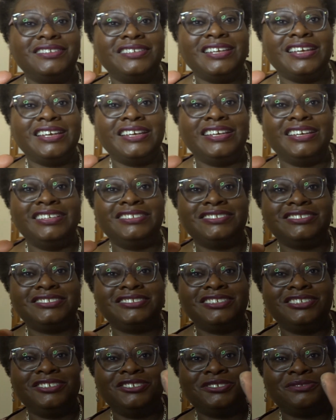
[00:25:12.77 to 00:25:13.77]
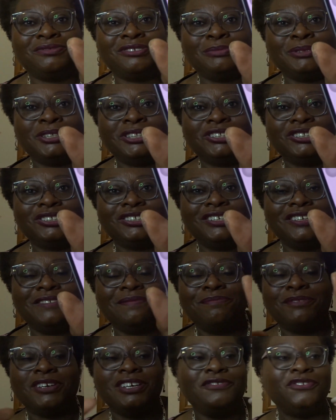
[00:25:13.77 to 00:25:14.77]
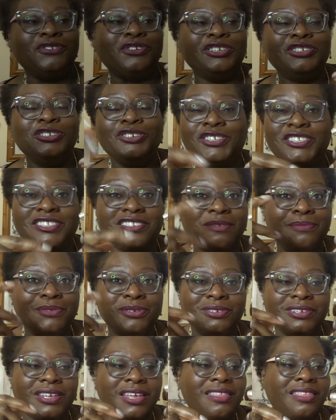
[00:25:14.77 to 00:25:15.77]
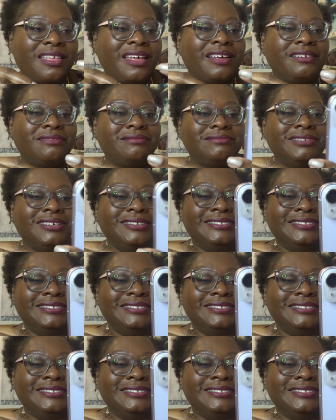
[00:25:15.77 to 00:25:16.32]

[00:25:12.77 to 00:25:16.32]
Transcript: Yeah, it's just a load of rubbish. But if you're a new sub, you'll get that.